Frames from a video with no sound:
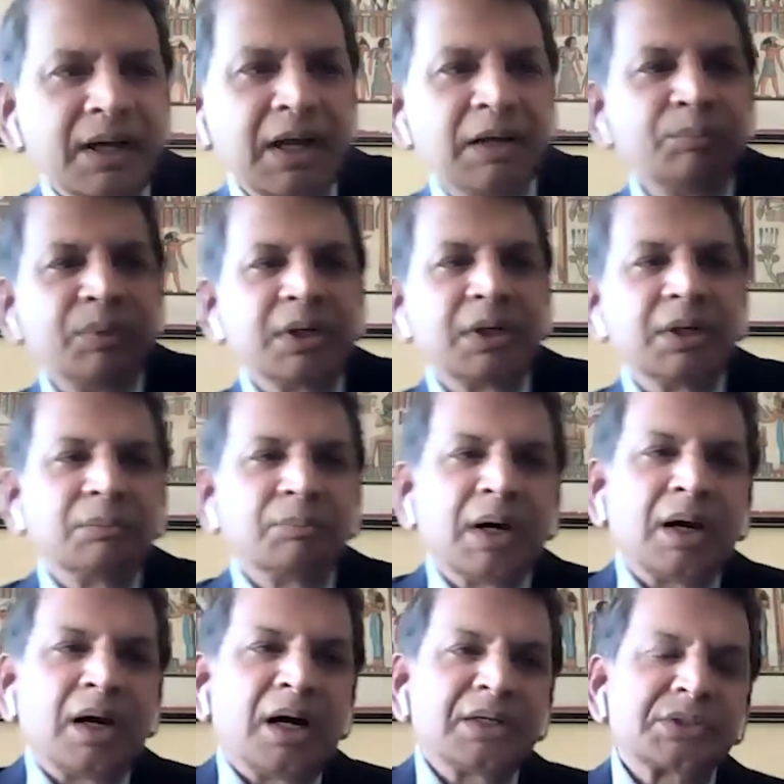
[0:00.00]
can I begin
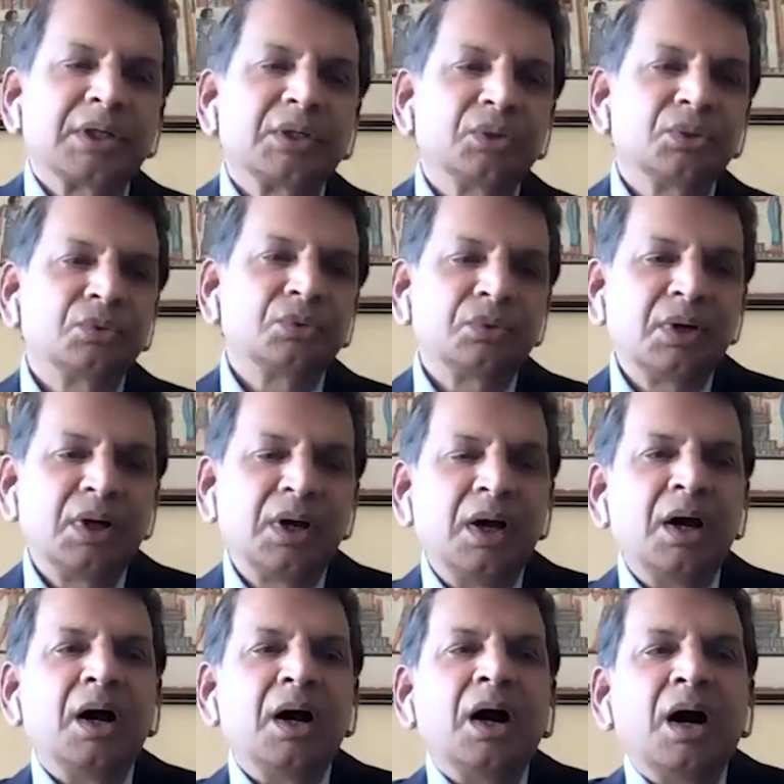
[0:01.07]
by asking you
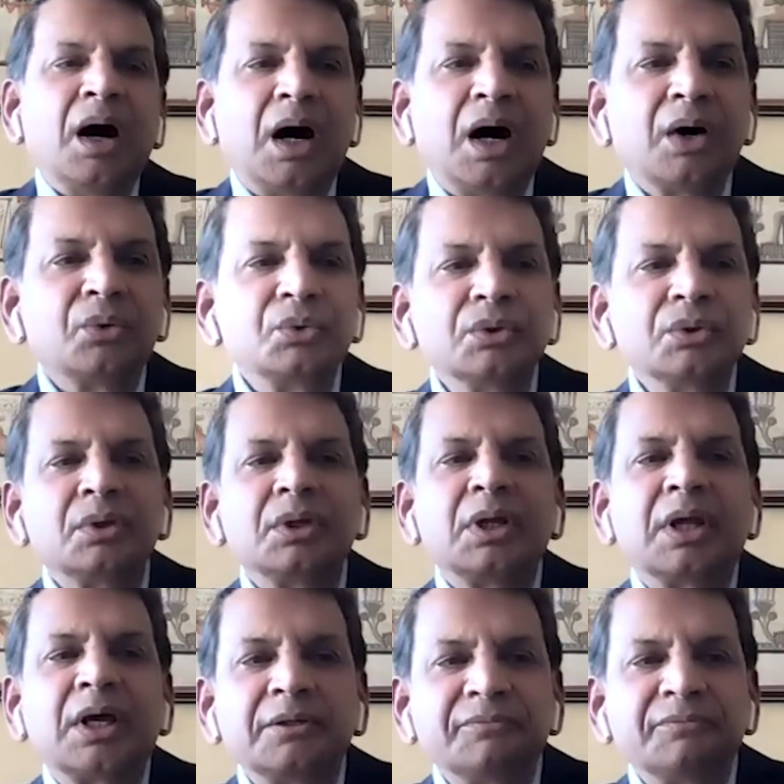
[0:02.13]
how your
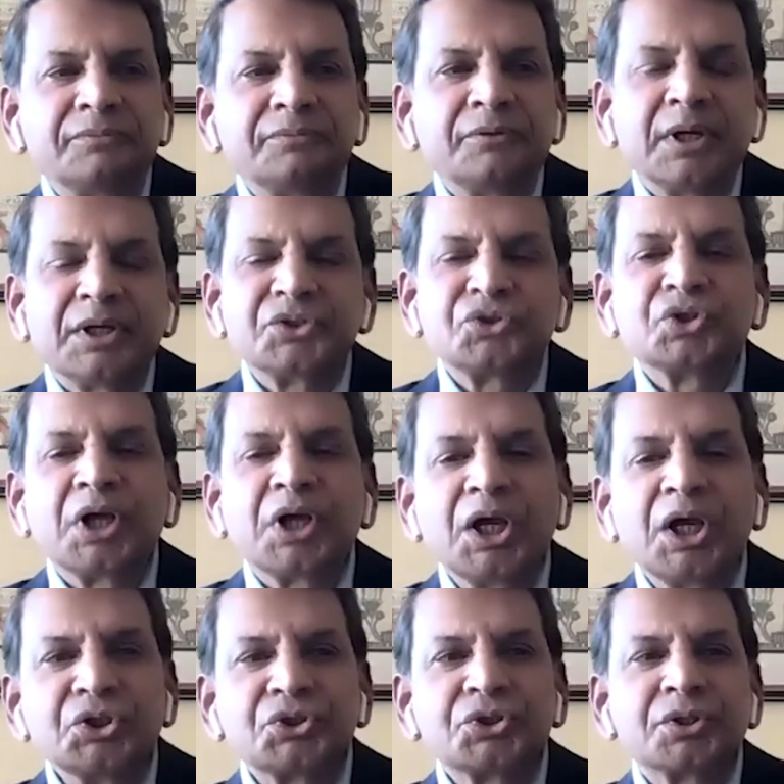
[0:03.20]
life has
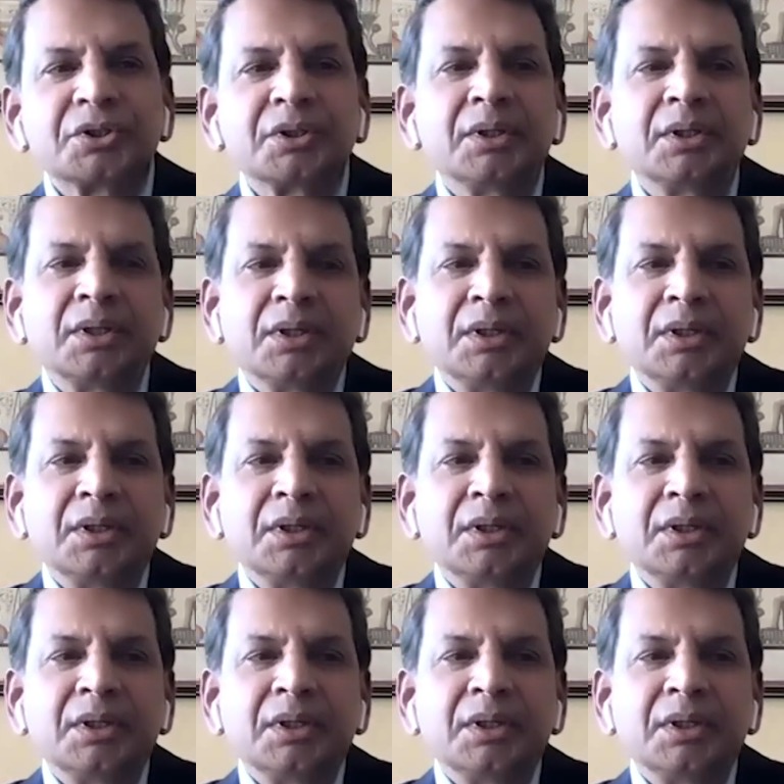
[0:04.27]
changed